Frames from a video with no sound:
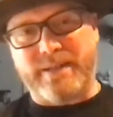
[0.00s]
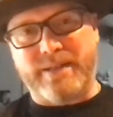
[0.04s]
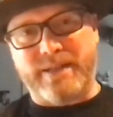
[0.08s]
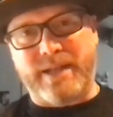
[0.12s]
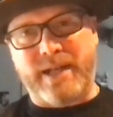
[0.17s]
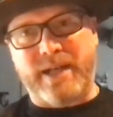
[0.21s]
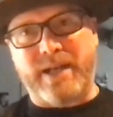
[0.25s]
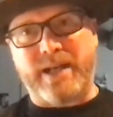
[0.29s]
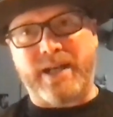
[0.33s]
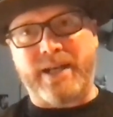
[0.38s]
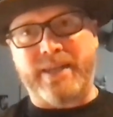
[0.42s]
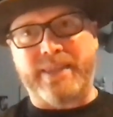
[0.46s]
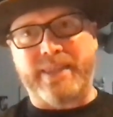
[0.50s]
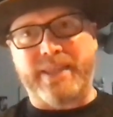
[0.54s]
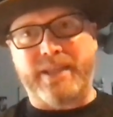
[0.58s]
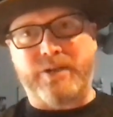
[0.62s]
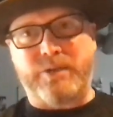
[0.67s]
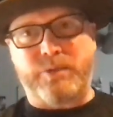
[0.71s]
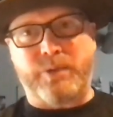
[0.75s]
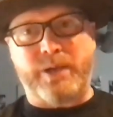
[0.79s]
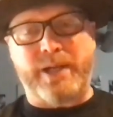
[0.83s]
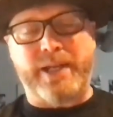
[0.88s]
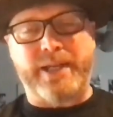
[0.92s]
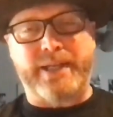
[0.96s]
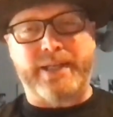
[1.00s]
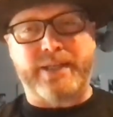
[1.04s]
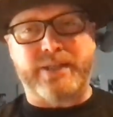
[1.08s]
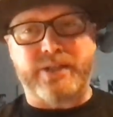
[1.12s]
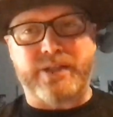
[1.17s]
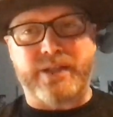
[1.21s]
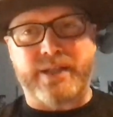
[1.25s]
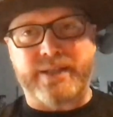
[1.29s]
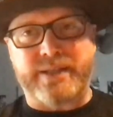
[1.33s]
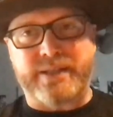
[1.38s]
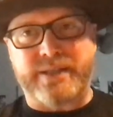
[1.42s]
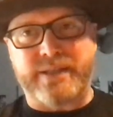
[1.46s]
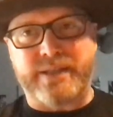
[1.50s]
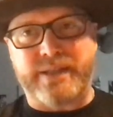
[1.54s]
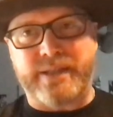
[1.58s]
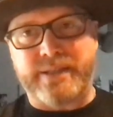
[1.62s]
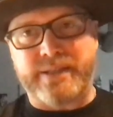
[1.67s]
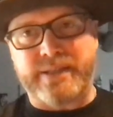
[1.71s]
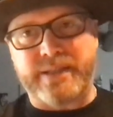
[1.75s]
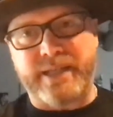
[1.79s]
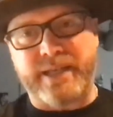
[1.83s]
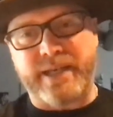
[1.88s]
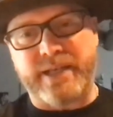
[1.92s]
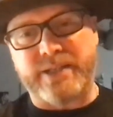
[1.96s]
I think Ray can
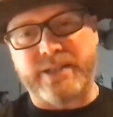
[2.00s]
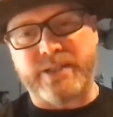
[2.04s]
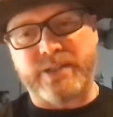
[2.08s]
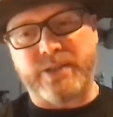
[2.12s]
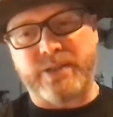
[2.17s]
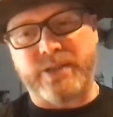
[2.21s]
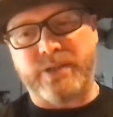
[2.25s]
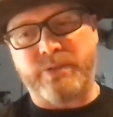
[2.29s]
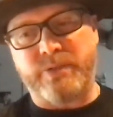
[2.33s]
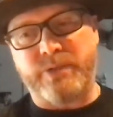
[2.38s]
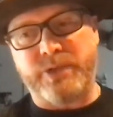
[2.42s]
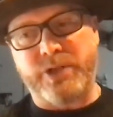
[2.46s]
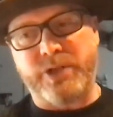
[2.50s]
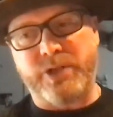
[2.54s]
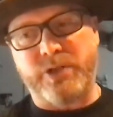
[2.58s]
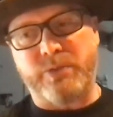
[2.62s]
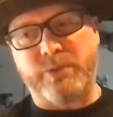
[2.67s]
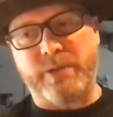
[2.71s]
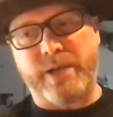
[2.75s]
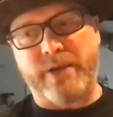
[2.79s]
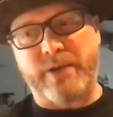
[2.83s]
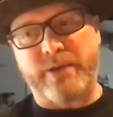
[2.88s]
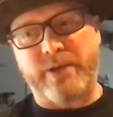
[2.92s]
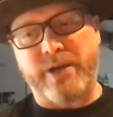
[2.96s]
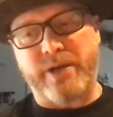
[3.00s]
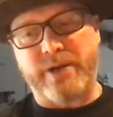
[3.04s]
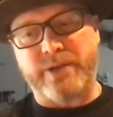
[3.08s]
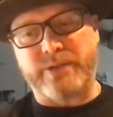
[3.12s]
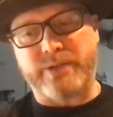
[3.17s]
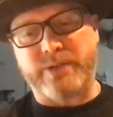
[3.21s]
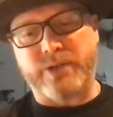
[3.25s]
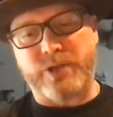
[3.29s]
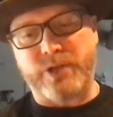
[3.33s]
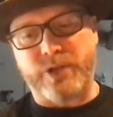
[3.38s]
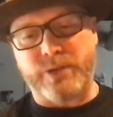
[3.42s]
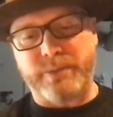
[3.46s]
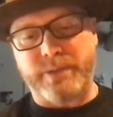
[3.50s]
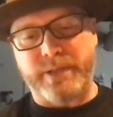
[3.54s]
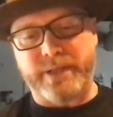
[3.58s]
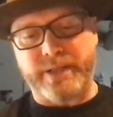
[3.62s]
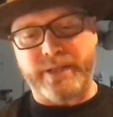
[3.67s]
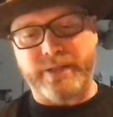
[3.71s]
attest to when you're around Hans Hermann